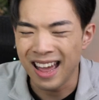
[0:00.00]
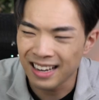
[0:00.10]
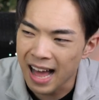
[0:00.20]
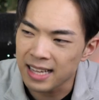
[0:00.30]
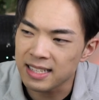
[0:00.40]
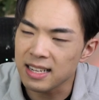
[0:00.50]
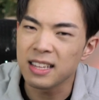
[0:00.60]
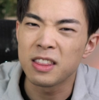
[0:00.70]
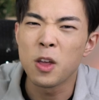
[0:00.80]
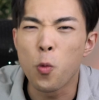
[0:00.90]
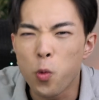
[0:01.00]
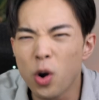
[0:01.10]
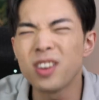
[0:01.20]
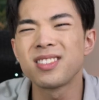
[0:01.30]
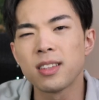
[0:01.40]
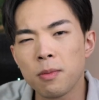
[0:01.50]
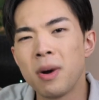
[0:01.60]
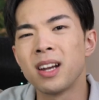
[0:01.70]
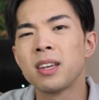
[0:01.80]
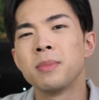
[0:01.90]
And lastly, the worst
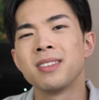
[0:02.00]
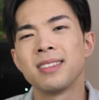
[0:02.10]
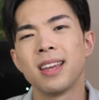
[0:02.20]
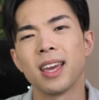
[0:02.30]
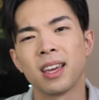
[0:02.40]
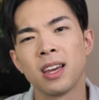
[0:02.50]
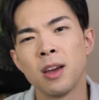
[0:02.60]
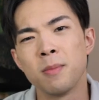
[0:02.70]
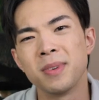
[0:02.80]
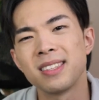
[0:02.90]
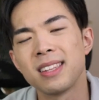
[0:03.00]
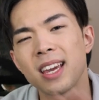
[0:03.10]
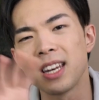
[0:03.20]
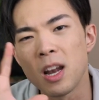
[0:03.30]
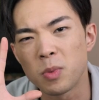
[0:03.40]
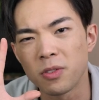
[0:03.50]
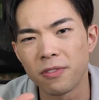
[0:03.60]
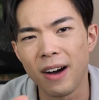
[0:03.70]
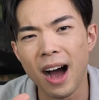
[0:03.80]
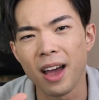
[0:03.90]
money mistake, mistake number
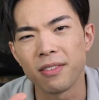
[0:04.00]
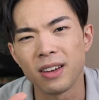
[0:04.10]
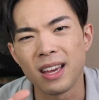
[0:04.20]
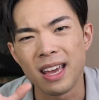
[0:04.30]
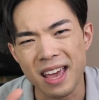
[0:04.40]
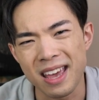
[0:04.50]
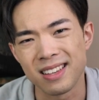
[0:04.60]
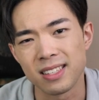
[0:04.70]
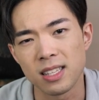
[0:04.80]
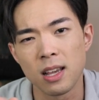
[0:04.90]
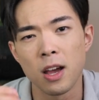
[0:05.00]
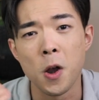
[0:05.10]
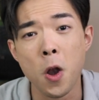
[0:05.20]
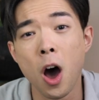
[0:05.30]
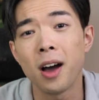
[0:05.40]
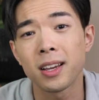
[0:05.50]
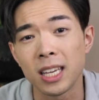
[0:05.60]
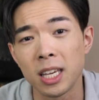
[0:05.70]
five, is not